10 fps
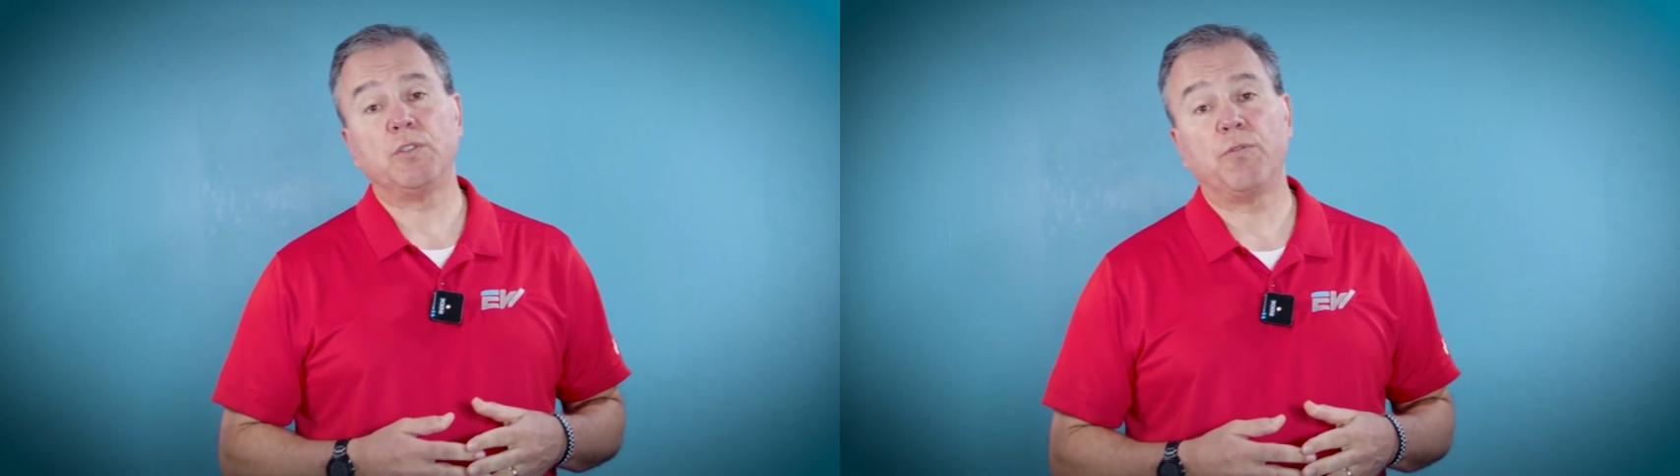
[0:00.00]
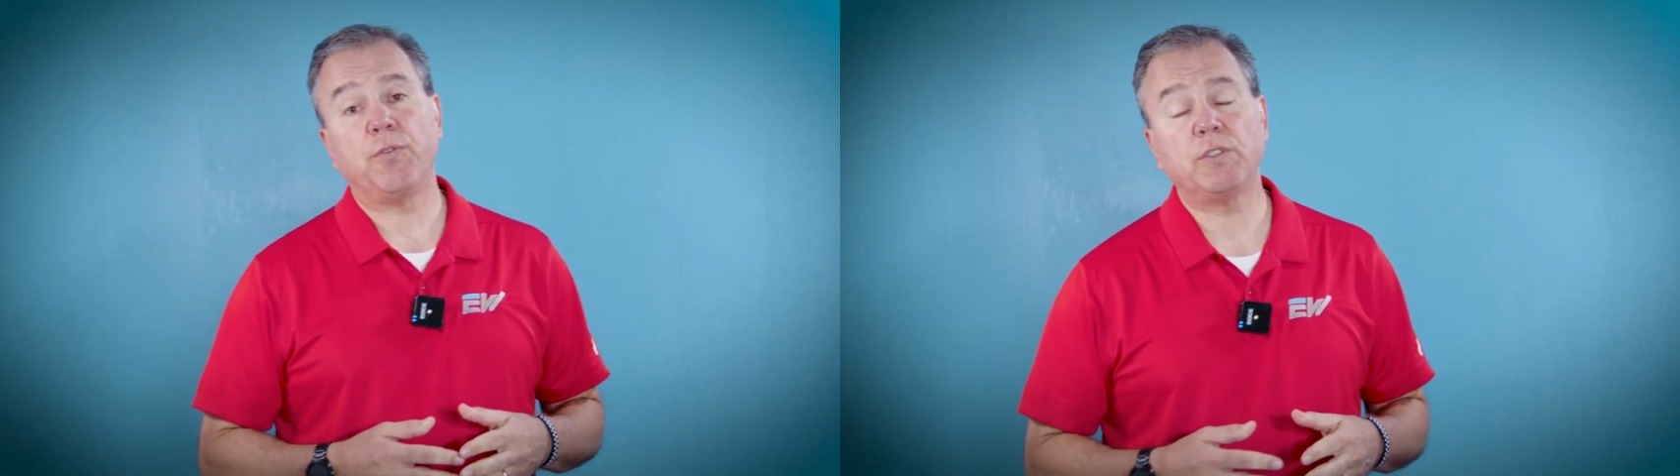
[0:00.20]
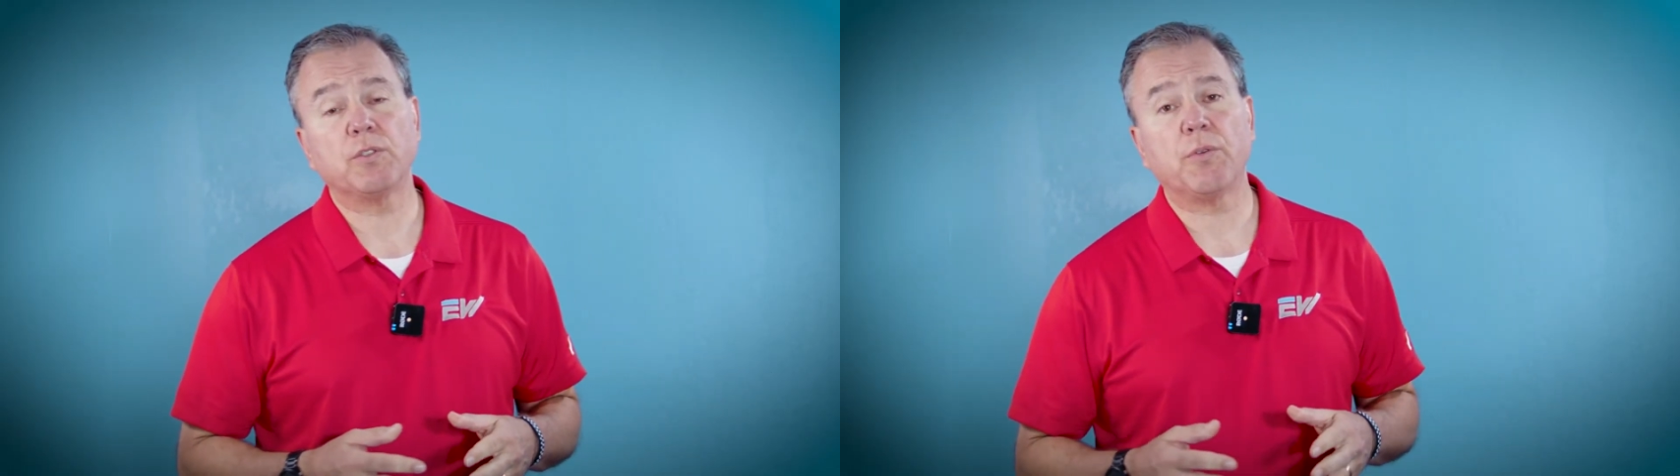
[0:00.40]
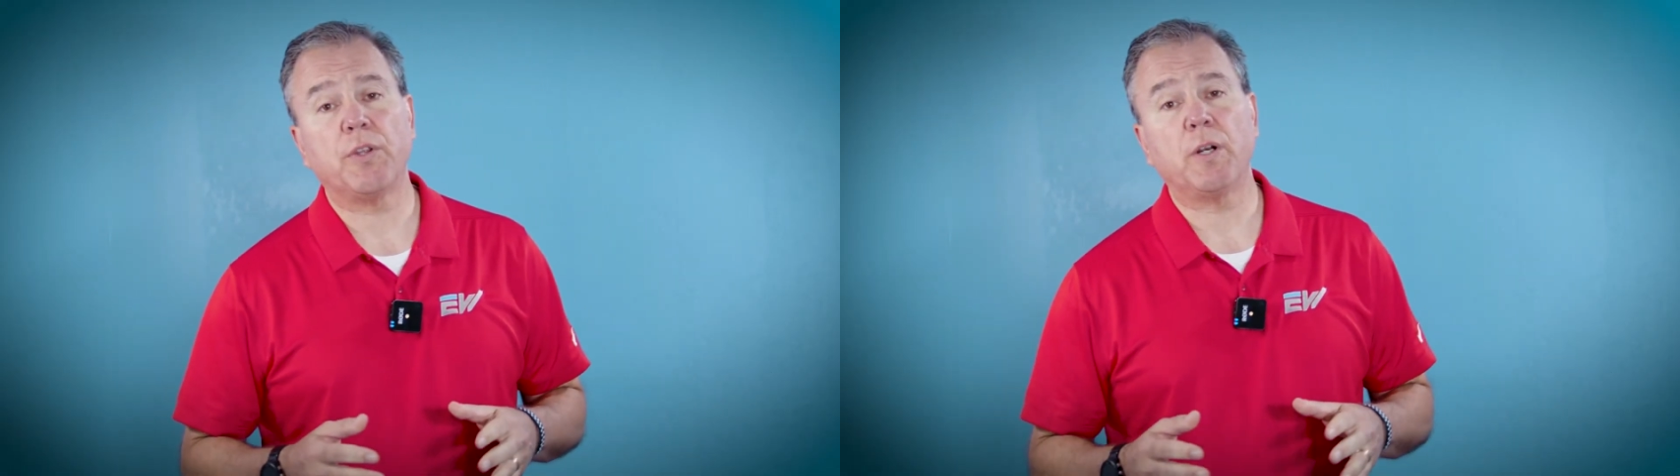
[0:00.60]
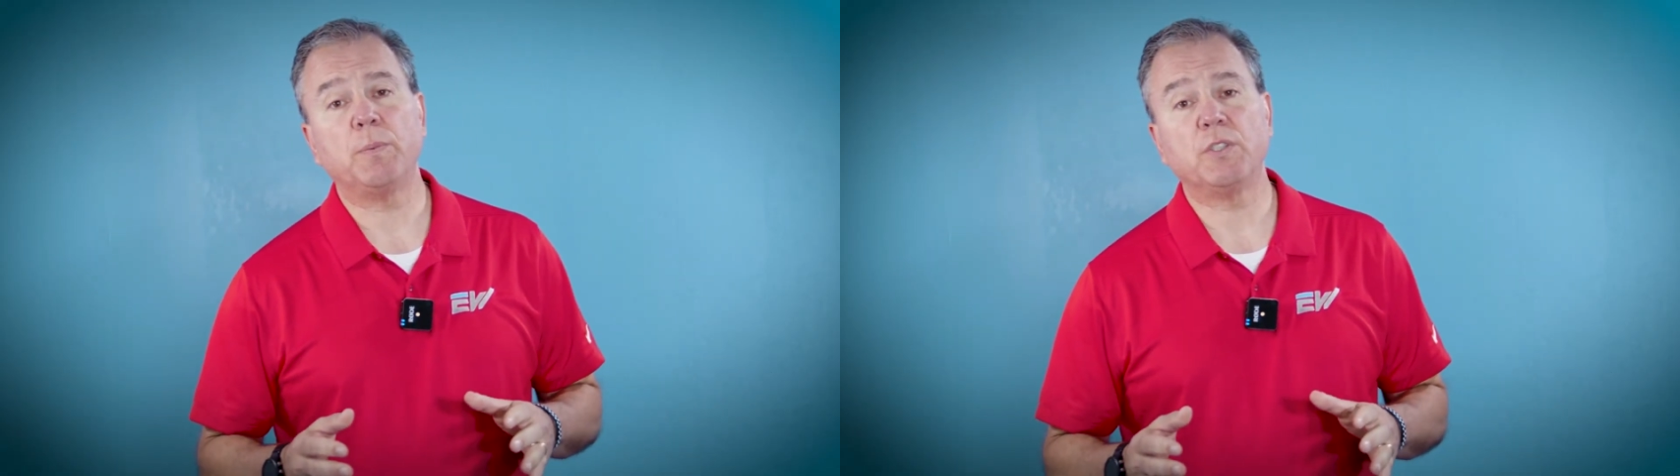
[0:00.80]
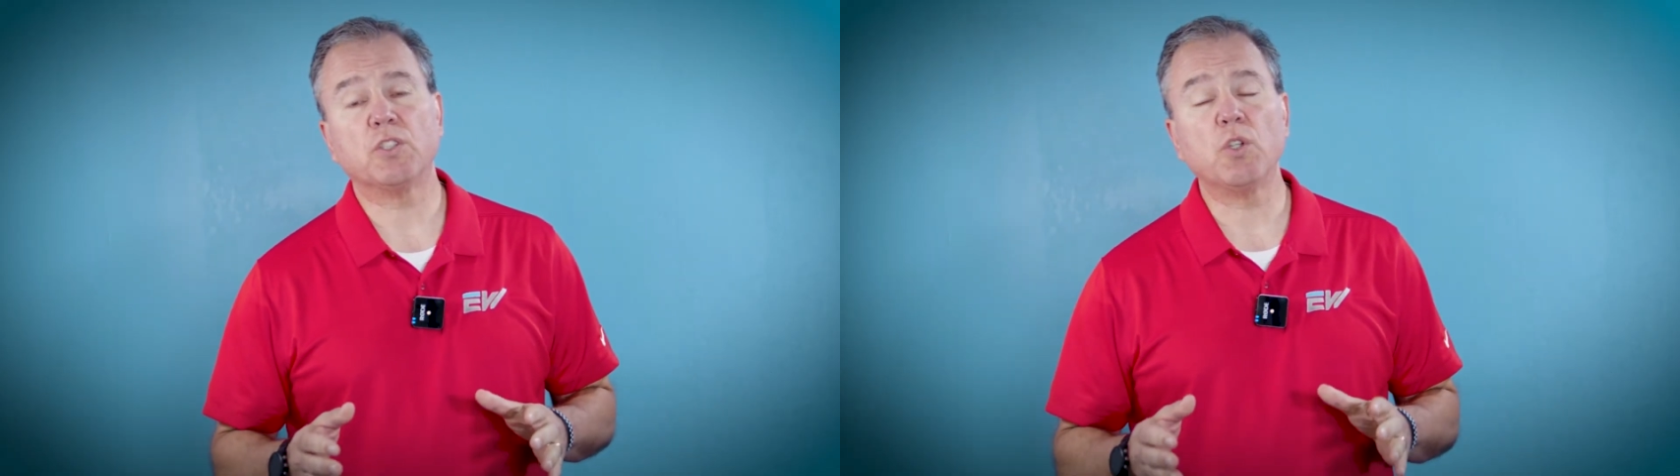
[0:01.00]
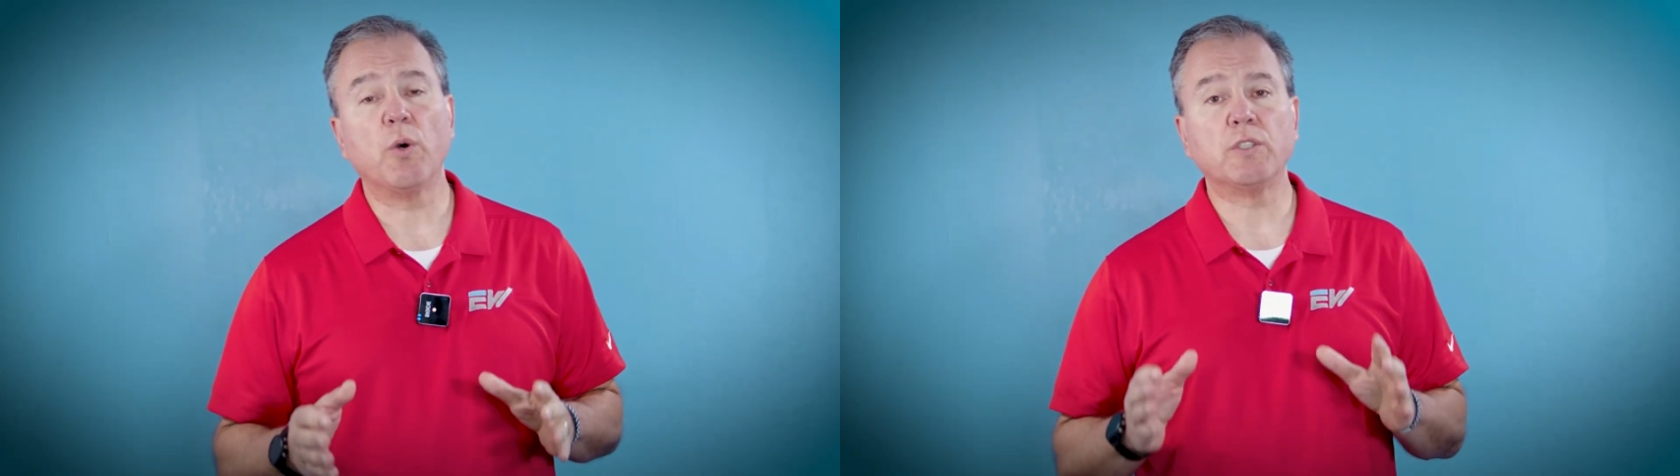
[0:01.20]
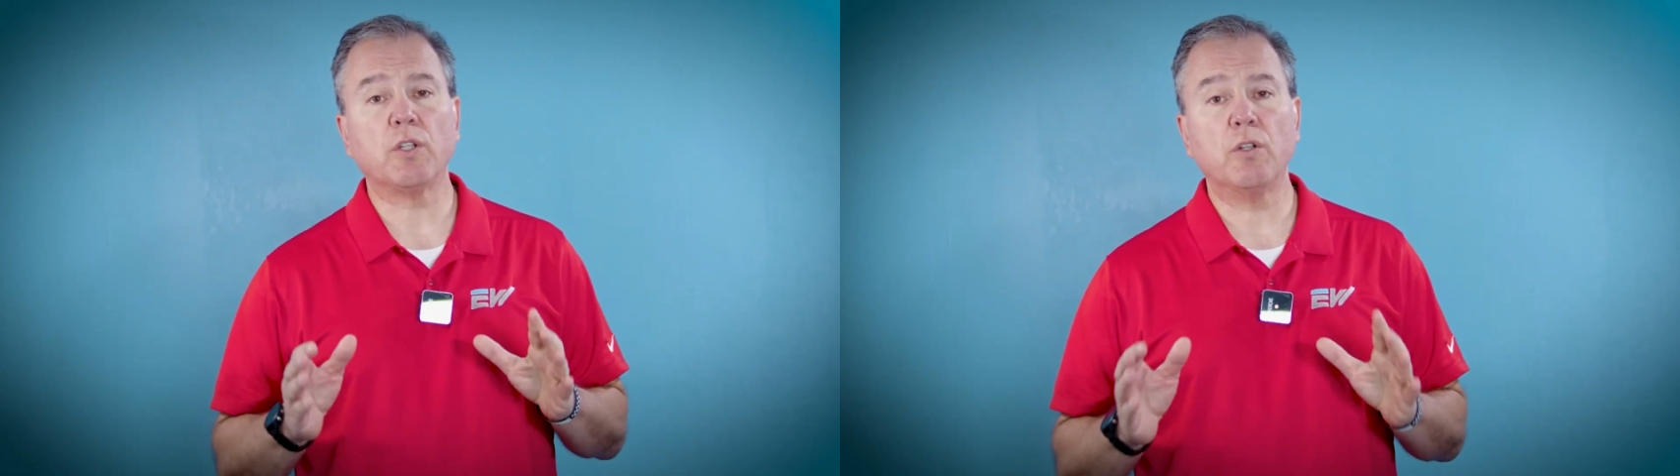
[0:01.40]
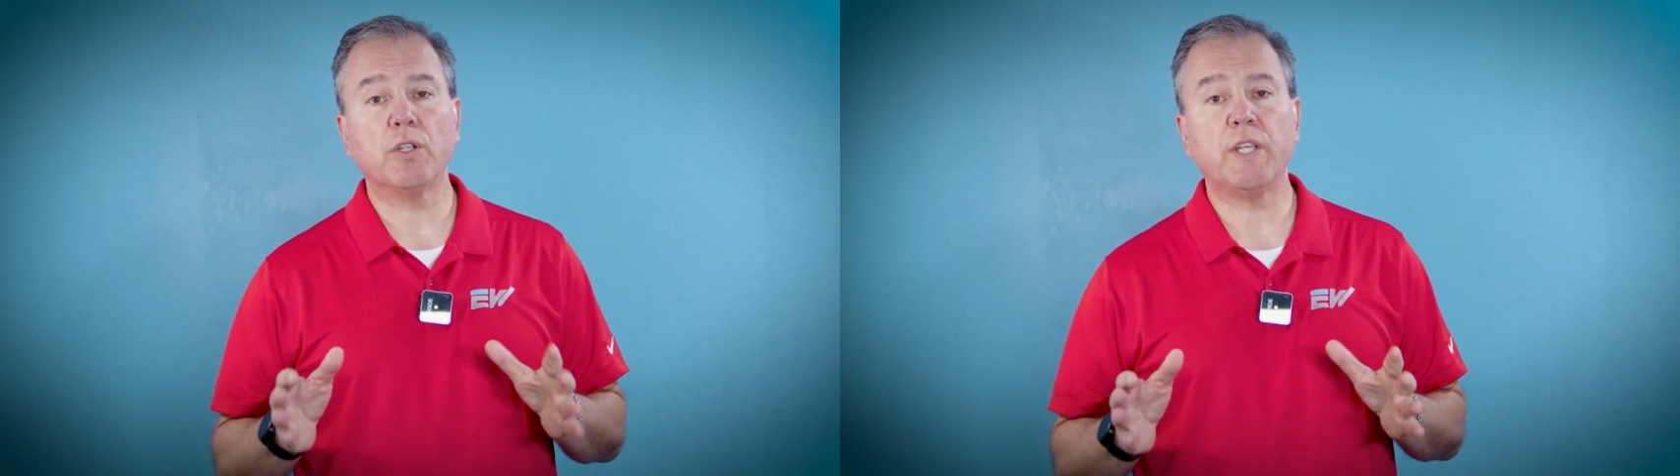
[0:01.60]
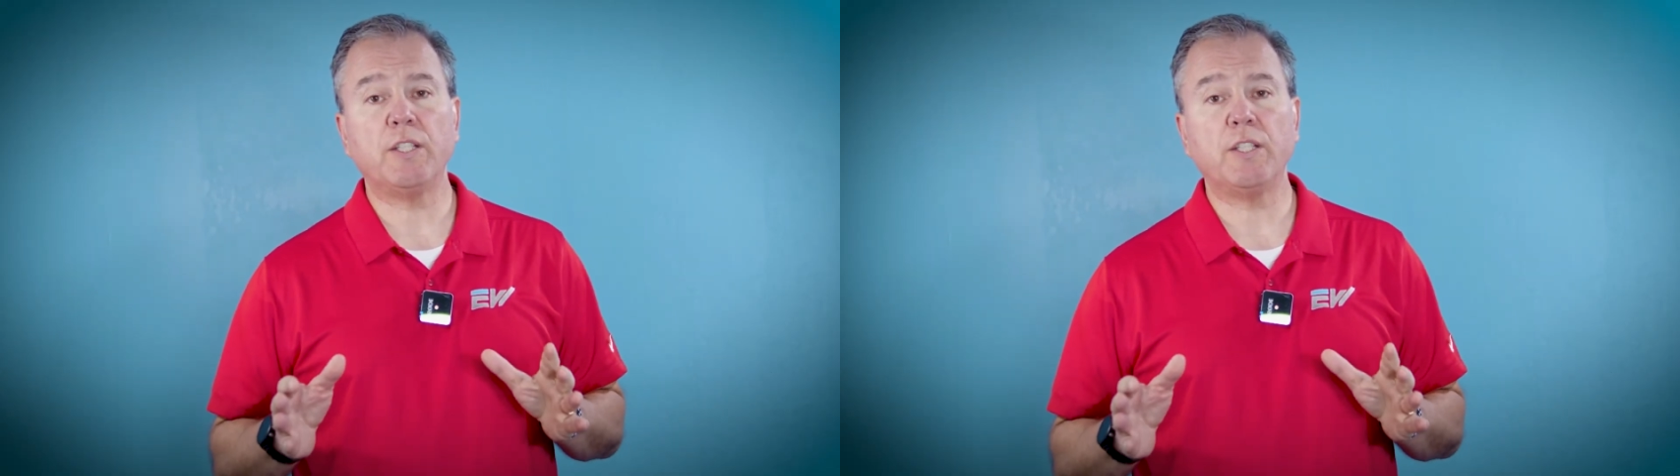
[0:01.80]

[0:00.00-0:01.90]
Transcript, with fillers: your physical therapist is going to look